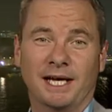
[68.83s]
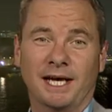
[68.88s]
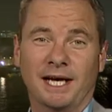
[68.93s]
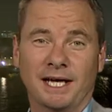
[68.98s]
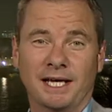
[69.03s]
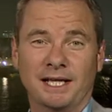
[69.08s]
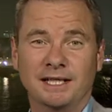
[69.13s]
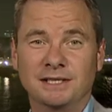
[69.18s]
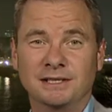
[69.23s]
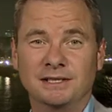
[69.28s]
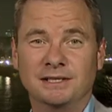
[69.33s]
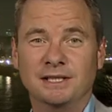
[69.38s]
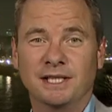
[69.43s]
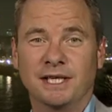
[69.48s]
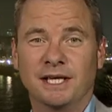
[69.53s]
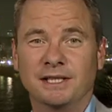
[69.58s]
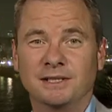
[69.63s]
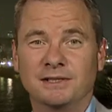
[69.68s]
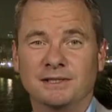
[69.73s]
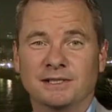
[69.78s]
and
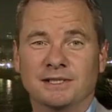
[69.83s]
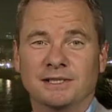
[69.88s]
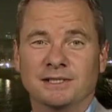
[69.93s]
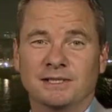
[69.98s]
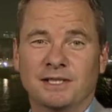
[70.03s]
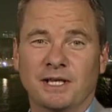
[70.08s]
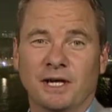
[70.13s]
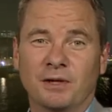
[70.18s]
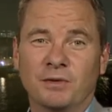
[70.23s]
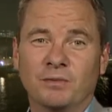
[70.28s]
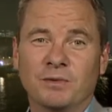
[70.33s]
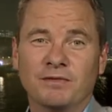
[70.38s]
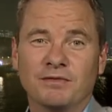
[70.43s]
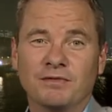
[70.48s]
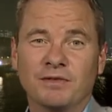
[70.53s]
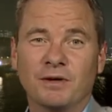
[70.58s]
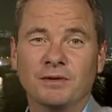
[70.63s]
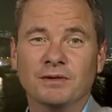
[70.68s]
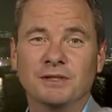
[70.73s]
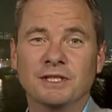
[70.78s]
it's kind of with
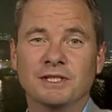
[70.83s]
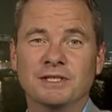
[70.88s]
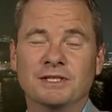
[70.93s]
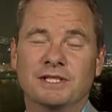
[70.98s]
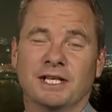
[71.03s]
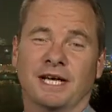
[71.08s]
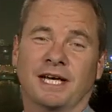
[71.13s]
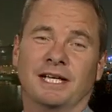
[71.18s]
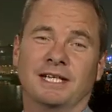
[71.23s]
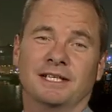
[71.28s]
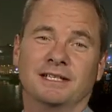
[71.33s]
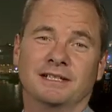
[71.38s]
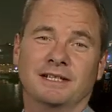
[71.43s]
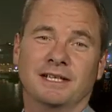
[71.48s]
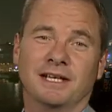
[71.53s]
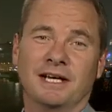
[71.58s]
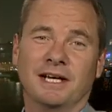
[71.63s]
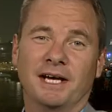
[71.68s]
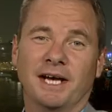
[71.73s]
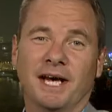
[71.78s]
fondness and
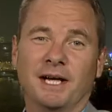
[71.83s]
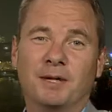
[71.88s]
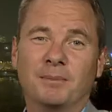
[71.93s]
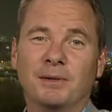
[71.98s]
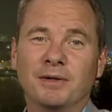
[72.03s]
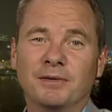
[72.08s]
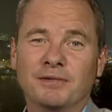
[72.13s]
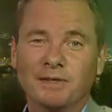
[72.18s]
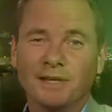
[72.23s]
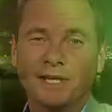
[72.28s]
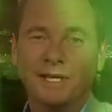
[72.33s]
a bit of a